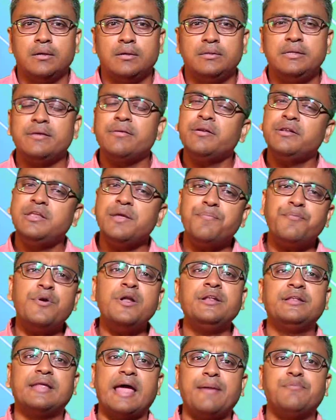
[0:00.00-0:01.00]
There are
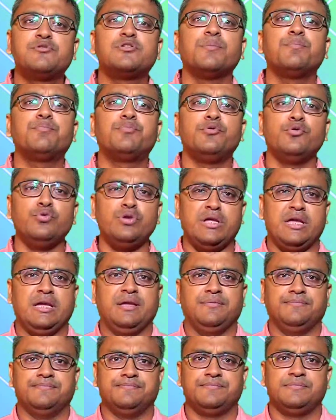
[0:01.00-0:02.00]
different types of
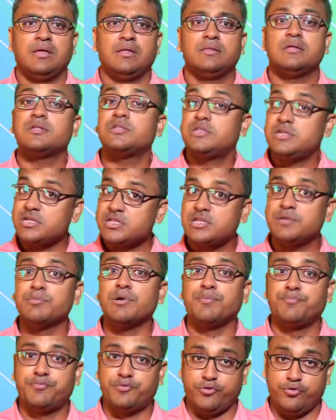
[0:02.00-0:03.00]
pruning. The system
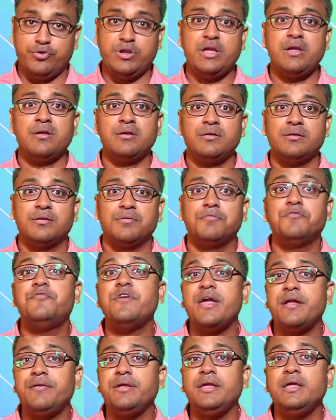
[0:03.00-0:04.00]
of pruning
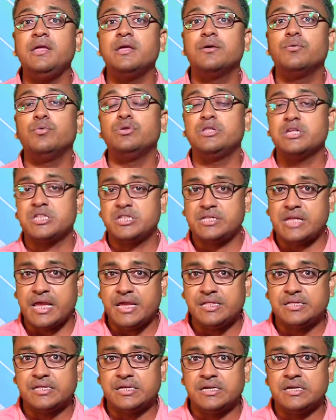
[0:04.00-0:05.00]
vary with the
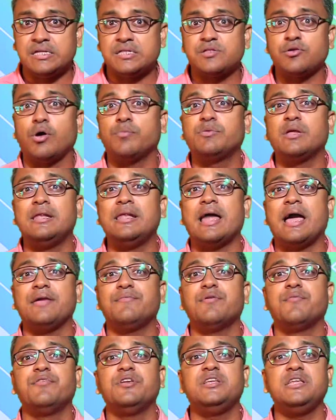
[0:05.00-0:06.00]
stages of the
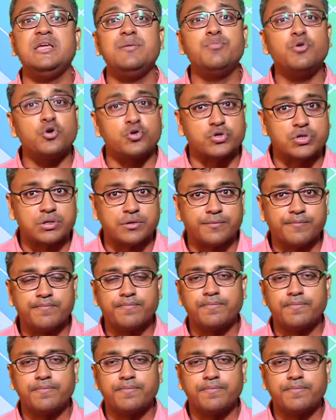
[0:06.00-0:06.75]
life of a tea bush.